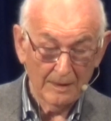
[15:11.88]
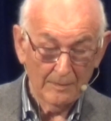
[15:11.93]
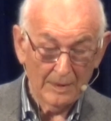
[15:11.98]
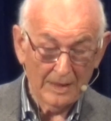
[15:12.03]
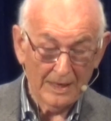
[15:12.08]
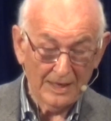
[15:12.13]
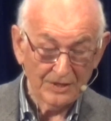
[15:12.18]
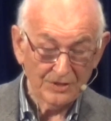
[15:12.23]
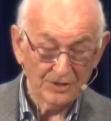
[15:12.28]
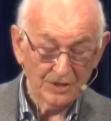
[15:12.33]

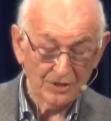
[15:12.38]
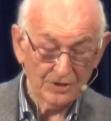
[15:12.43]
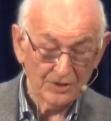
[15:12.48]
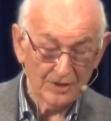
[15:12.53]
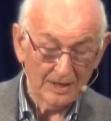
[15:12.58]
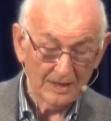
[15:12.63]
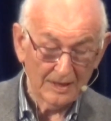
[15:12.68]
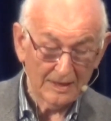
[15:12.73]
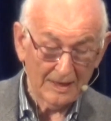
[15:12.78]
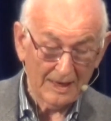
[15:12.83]
But let's just
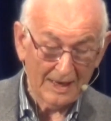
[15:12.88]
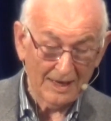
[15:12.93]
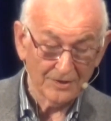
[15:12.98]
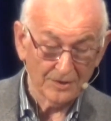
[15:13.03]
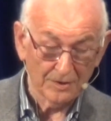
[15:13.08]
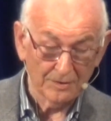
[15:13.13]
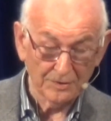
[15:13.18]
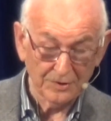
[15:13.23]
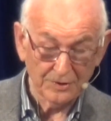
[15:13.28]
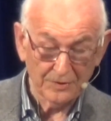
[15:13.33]
think
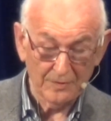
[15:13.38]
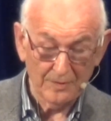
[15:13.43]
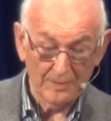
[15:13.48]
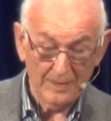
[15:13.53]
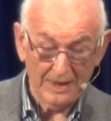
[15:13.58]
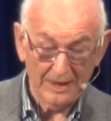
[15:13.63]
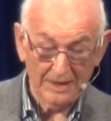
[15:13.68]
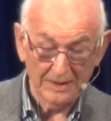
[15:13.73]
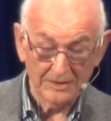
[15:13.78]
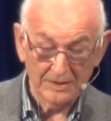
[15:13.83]
adults for a
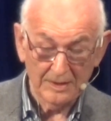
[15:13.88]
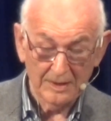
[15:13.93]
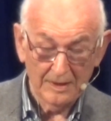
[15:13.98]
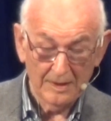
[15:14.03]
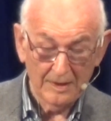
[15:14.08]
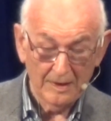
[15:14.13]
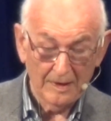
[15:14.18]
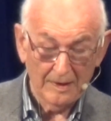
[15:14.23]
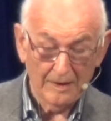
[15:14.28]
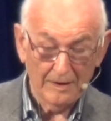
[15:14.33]
minute
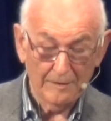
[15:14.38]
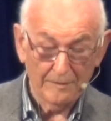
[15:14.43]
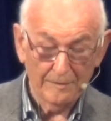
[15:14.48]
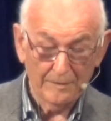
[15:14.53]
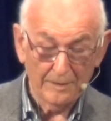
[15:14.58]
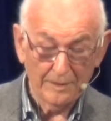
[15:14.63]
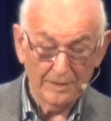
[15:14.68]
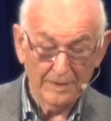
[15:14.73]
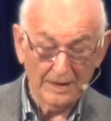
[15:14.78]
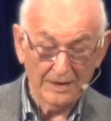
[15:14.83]

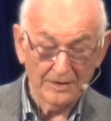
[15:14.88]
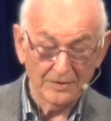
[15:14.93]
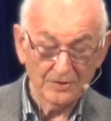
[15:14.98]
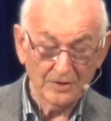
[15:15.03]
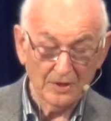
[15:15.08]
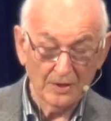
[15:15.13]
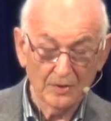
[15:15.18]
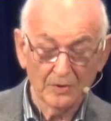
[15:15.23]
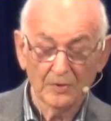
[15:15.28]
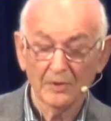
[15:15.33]
of things
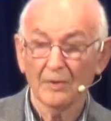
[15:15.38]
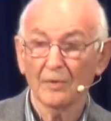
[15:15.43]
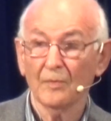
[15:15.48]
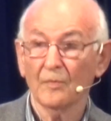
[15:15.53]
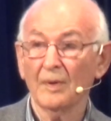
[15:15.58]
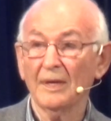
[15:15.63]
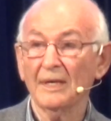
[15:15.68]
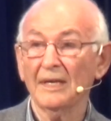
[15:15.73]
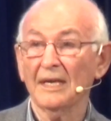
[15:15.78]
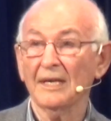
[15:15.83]
that
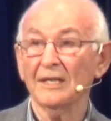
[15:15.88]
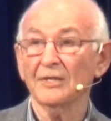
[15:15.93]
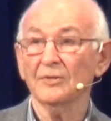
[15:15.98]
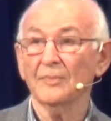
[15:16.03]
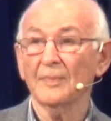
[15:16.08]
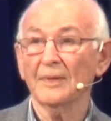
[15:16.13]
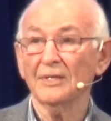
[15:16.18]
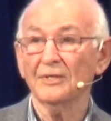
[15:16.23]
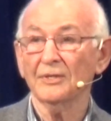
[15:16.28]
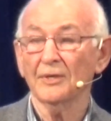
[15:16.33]
we need
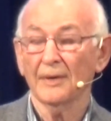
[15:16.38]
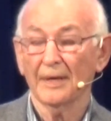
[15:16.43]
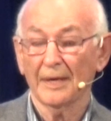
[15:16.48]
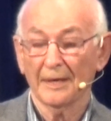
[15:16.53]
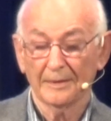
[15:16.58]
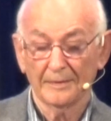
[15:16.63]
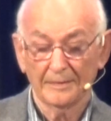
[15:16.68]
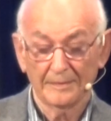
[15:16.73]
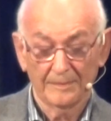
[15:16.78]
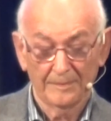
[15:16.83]
to be
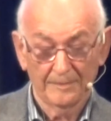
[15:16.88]
doing.